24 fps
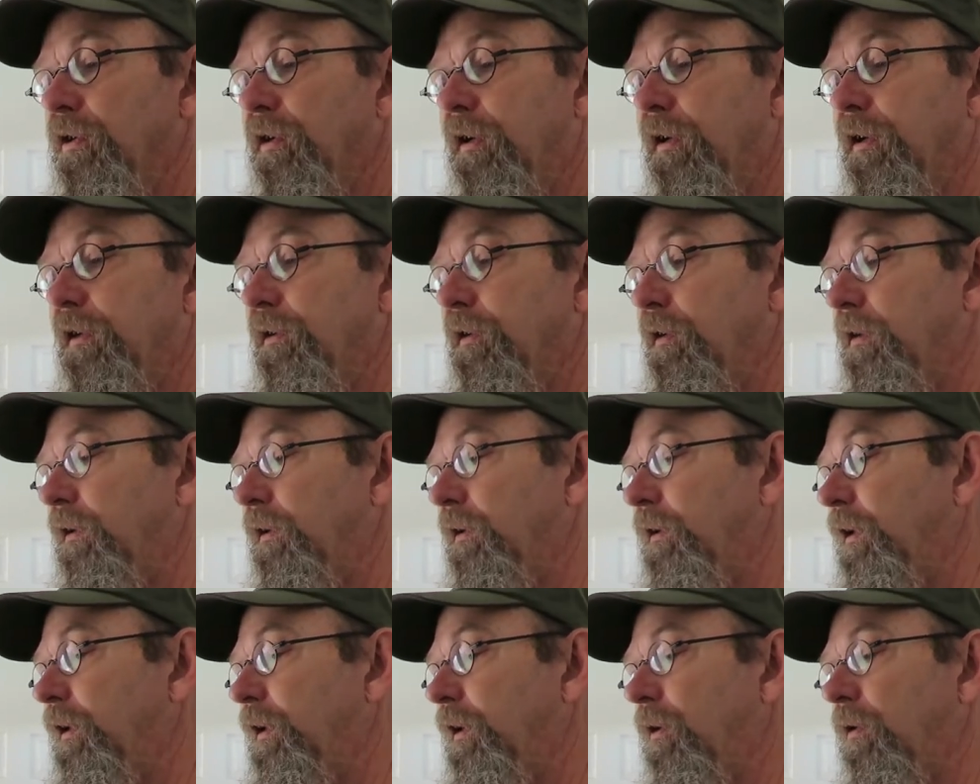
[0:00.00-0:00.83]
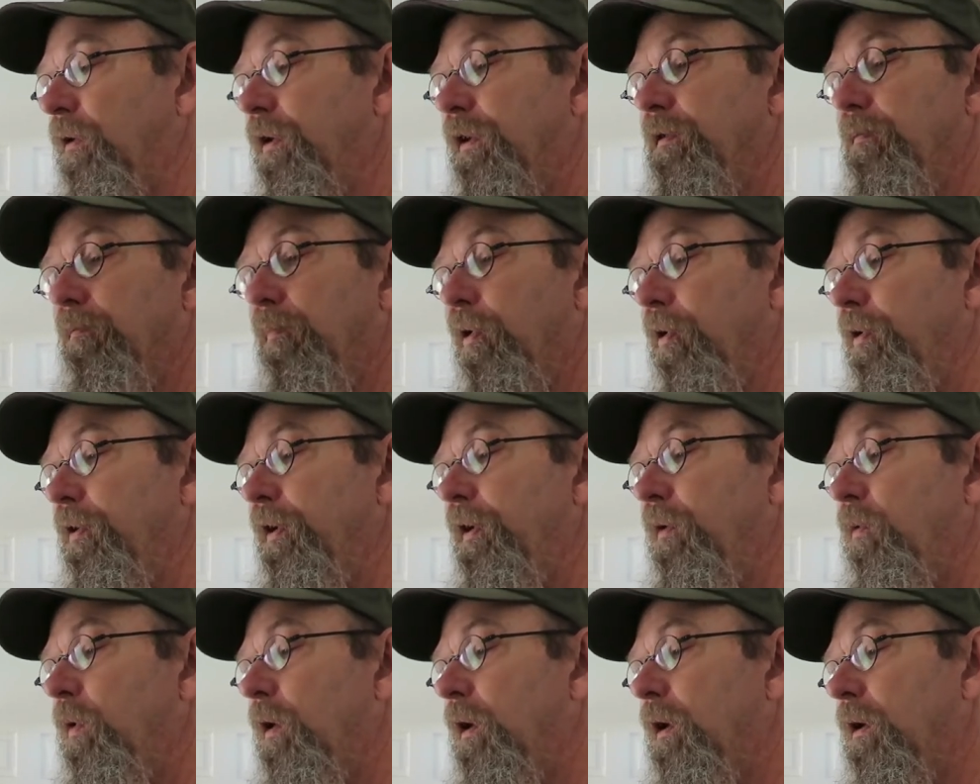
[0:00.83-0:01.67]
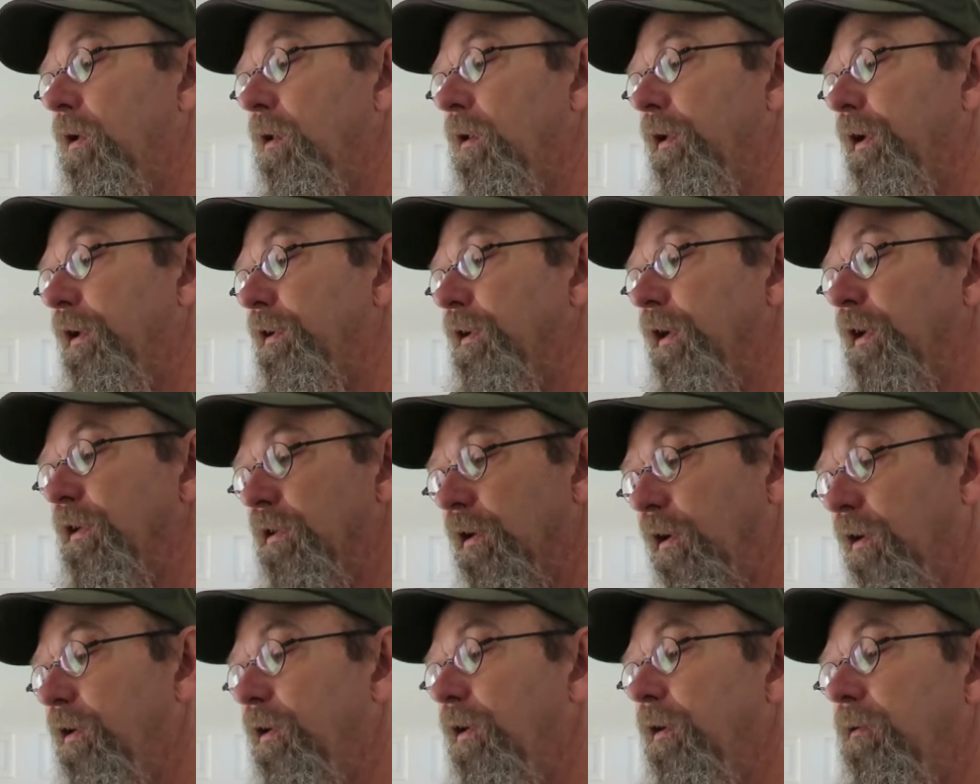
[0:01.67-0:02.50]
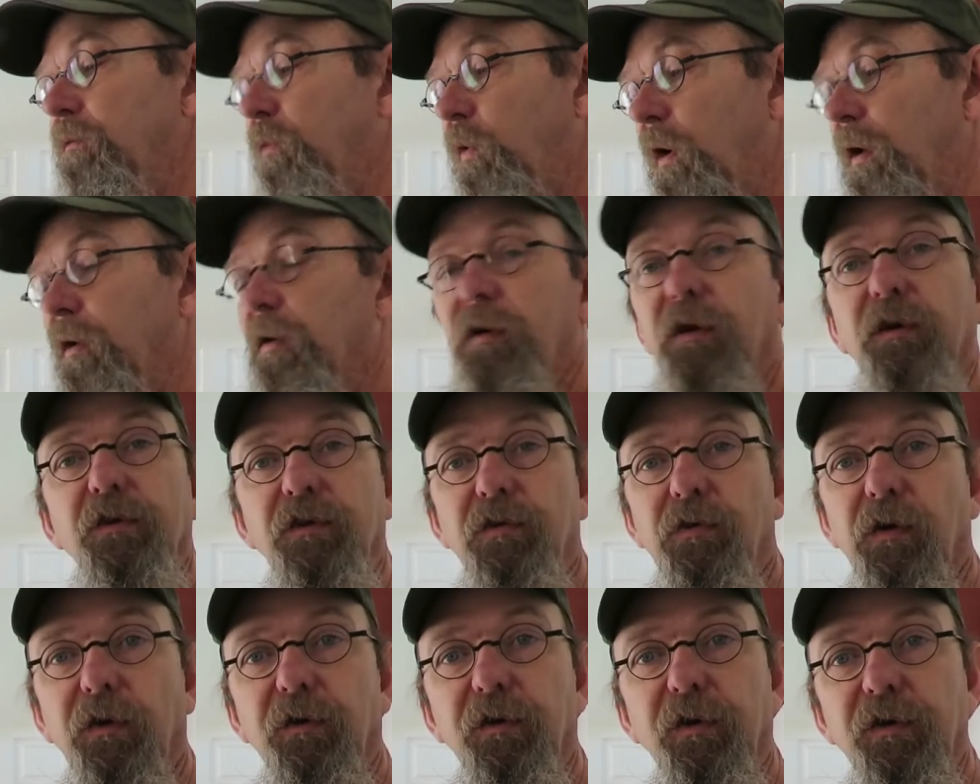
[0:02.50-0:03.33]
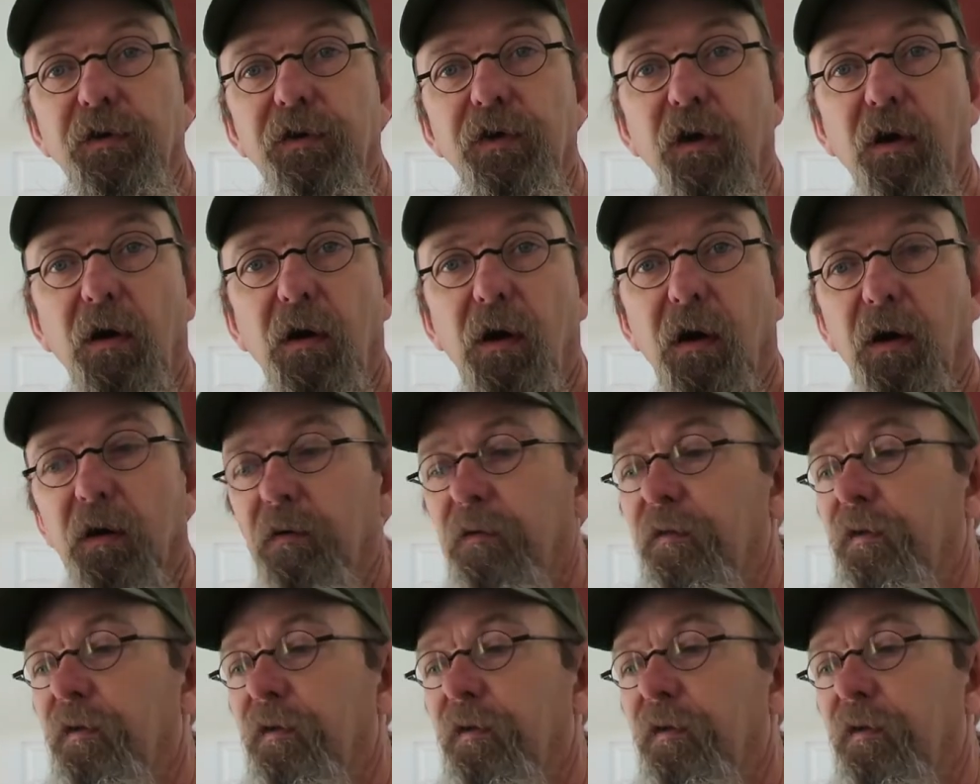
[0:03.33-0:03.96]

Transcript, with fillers: It isn't, you know, it's burning well. It, it's a good, well-constructed cigar.